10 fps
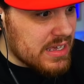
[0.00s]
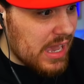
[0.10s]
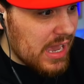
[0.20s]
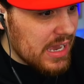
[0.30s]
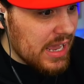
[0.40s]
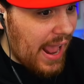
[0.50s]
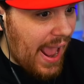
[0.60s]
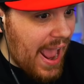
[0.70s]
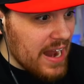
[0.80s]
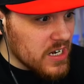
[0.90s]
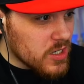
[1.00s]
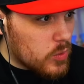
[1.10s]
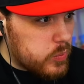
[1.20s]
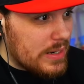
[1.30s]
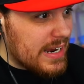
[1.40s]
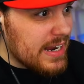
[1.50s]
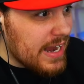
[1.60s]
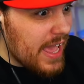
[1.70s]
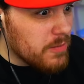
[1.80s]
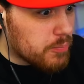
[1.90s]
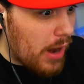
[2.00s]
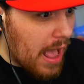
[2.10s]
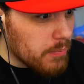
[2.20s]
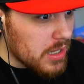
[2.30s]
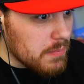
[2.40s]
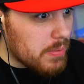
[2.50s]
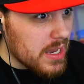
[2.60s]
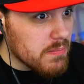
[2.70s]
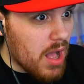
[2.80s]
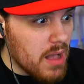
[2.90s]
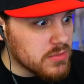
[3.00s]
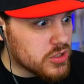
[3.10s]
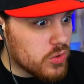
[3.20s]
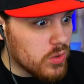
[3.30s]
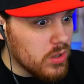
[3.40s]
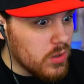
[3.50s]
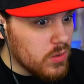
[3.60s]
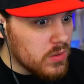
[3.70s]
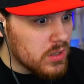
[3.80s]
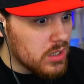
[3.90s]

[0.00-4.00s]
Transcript: King and Queen and probably Big Mom's crew.